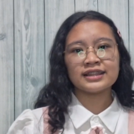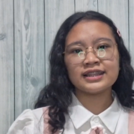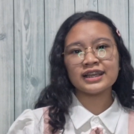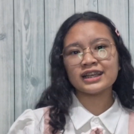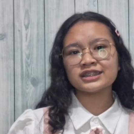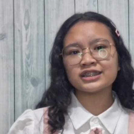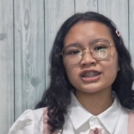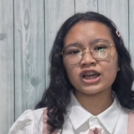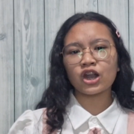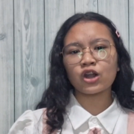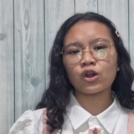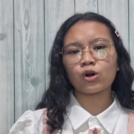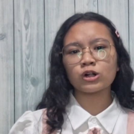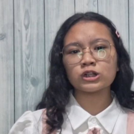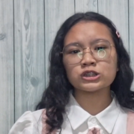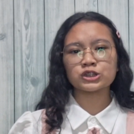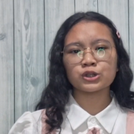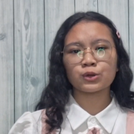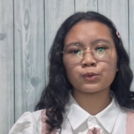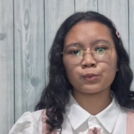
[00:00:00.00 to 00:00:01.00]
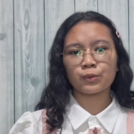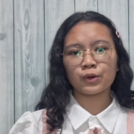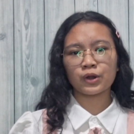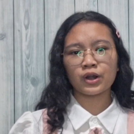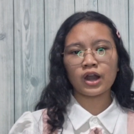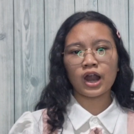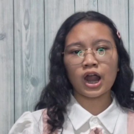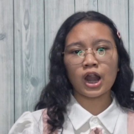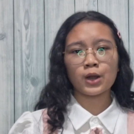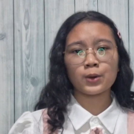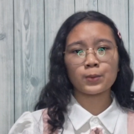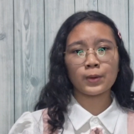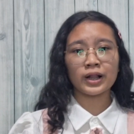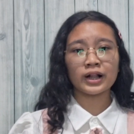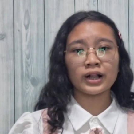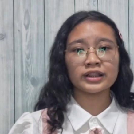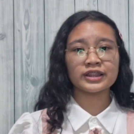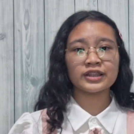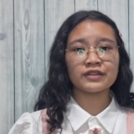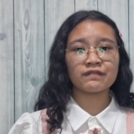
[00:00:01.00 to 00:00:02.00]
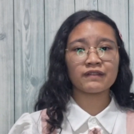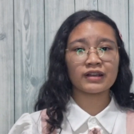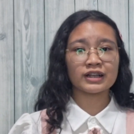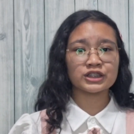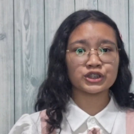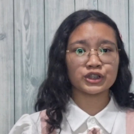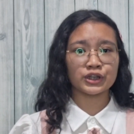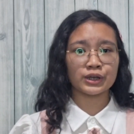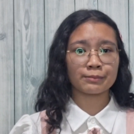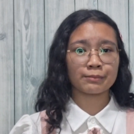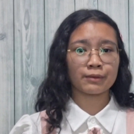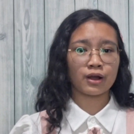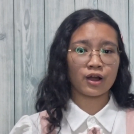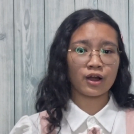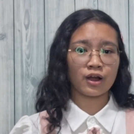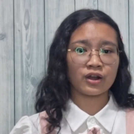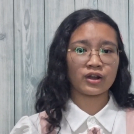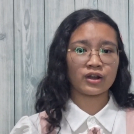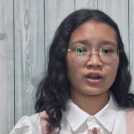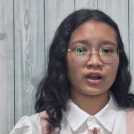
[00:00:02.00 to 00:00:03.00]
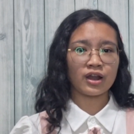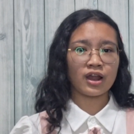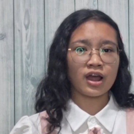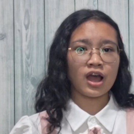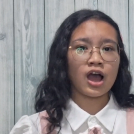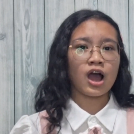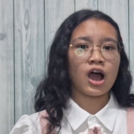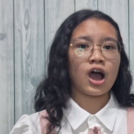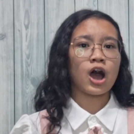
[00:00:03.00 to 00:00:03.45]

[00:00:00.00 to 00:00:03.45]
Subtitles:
These are also where our relative extrema are.